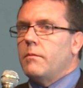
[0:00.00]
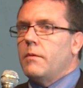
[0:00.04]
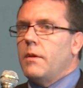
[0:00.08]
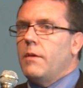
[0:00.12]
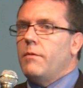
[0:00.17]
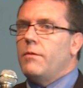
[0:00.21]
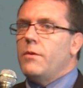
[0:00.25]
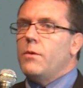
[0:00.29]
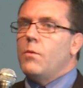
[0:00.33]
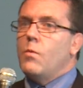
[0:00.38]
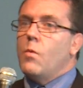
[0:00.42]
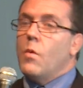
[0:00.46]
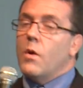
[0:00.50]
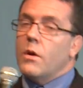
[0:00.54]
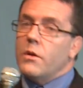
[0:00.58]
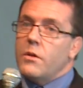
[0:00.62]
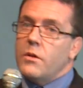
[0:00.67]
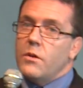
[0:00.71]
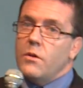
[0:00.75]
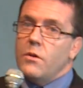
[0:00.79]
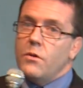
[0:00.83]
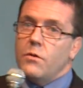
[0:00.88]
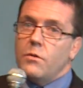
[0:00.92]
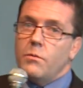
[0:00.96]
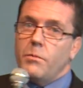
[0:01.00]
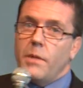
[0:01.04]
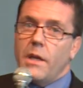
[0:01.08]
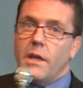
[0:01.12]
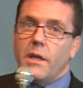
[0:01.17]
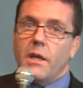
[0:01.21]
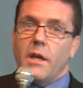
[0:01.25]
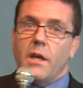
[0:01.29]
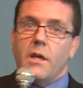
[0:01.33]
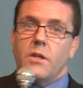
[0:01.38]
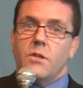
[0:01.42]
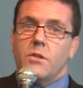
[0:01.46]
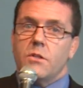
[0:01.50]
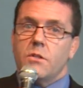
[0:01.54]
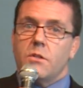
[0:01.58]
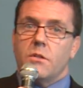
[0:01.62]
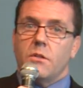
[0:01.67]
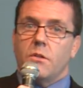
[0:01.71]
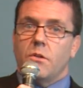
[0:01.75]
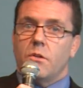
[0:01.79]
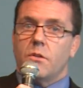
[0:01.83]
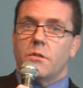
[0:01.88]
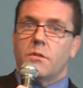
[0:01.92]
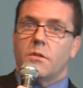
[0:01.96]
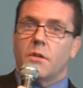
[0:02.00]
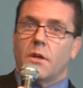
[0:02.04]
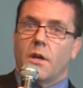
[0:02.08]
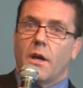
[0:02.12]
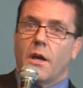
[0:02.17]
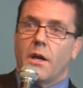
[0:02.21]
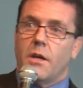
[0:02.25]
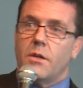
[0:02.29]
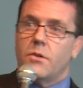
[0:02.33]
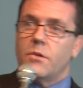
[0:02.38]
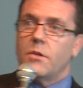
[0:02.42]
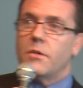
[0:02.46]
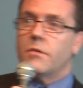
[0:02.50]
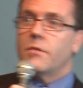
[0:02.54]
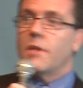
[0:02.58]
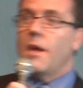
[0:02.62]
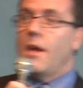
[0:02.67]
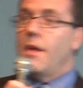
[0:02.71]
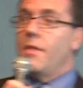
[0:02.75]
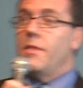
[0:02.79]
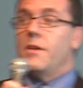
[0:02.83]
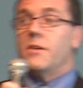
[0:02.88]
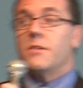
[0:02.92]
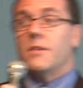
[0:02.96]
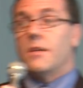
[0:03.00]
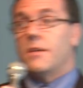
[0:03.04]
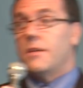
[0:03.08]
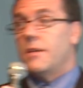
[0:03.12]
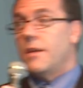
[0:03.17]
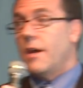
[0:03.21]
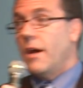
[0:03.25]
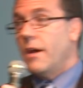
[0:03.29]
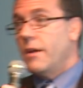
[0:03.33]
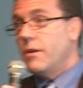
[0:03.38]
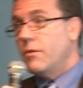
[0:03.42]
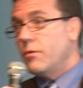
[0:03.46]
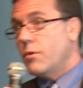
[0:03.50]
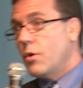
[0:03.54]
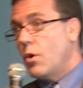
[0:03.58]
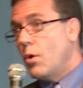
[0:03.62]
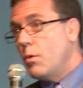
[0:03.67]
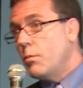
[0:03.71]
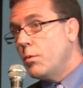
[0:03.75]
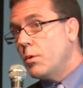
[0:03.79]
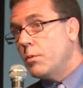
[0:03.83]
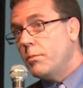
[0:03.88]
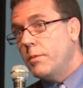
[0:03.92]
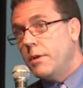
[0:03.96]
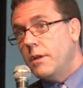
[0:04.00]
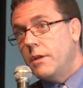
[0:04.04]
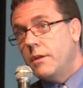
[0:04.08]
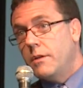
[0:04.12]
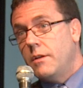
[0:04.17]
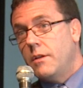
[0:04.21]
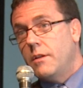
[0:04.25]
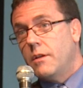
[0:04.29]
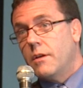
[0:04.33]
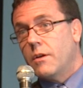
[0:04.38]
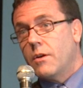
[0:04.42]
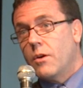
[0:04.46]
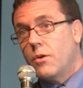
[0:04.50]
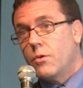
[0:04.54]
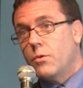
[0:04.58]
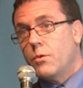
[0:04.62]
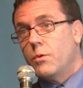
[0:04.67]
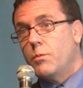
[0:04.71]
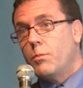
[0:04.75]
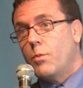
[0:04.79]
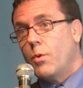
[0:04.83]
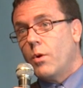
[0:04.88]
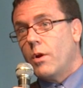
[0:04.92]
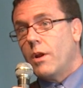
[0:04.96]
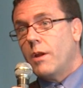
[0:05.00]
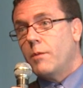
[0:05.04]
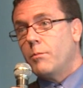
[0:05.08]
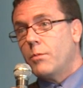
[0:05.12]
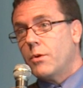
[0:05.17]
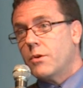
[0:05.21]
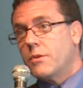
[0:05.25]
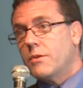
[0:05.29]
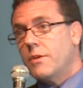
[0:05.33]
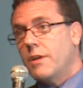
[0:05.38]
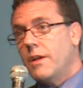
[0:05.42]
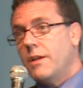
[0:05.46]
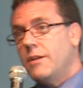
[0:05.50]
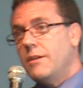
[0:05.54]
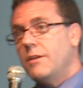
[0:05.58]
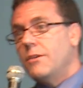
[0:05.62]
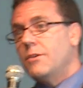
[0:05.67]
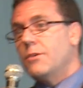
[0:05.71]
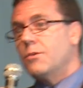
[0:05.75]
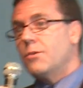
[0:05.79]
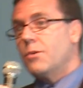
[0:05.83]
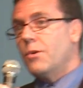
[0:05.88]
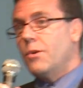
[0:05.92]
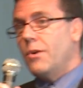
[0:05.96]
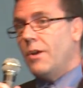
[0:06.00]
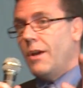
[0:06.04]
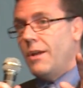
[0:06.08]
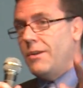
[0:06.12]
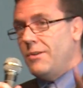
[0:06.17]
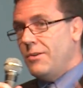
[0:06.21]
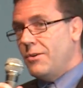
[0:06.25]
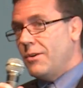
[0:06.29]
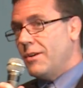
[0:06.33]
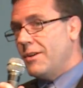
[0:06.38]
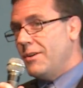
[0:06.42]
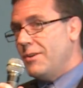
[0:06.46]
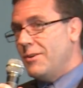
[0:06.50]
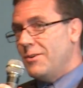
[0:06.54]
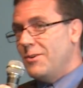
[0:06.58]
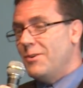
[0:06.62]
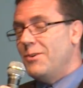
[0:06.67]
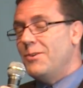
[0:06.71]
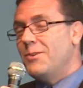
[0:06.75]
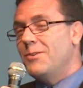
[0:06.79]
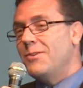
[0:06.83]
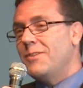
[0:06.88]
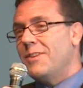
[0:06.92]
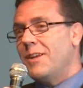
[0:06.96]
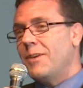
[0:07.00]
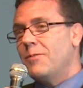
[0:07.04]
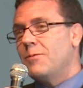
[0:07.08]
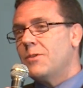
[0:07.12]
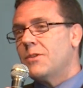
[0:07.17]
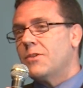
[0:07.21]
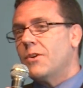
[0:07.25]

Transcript: If you want to use medications and you're a psychiatrist, there's a ton of comorbidity that goes with borderline personality disorder, and you can use them.